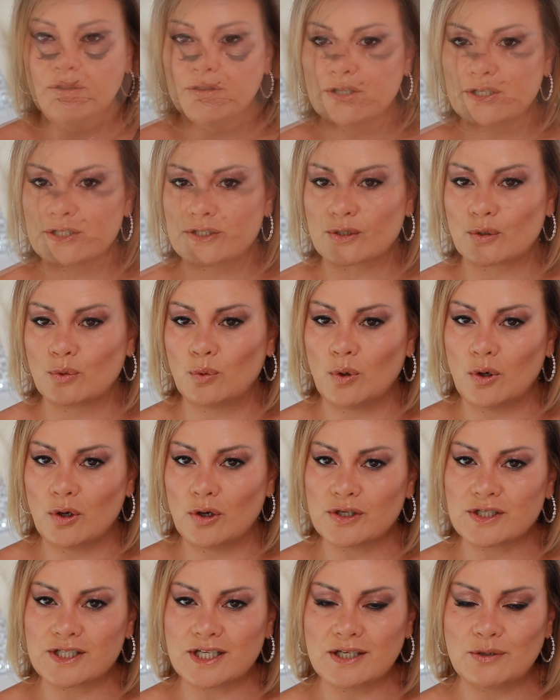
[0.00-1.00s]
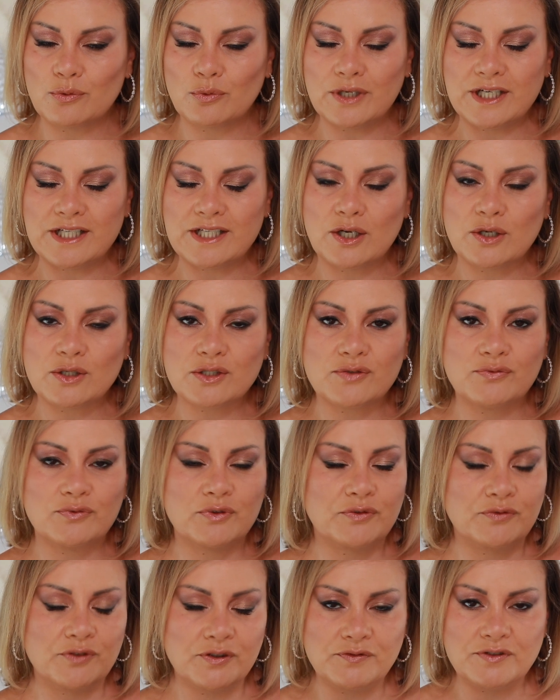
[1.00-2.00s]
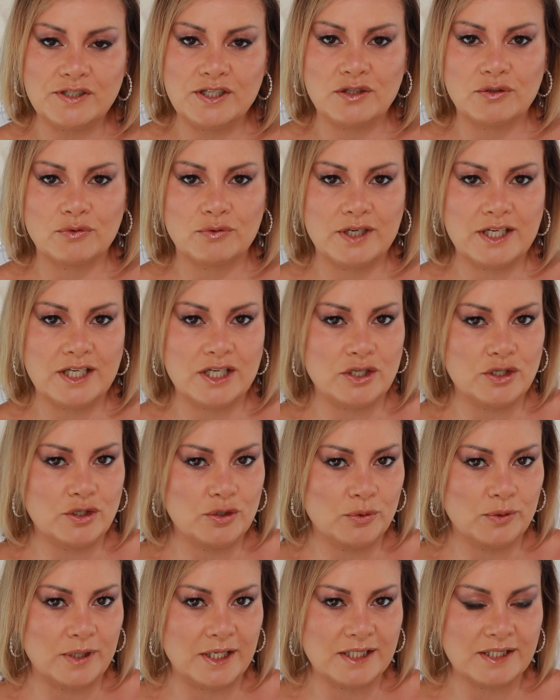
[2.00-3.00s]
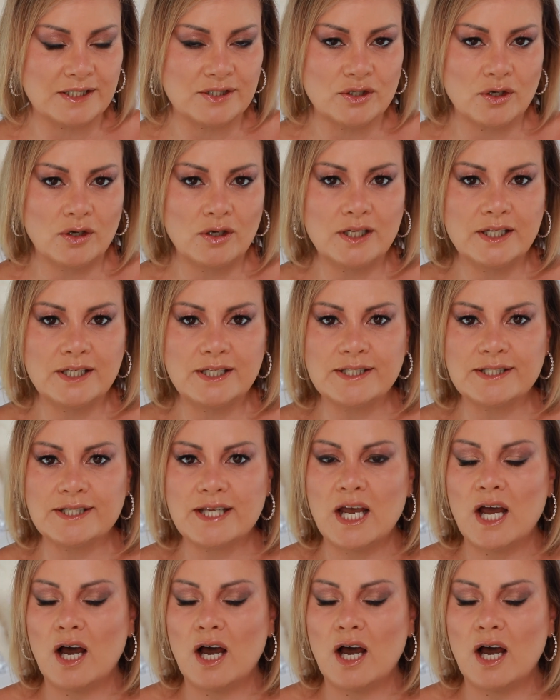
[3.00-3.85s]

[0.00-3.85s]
This quad retails for $53 US.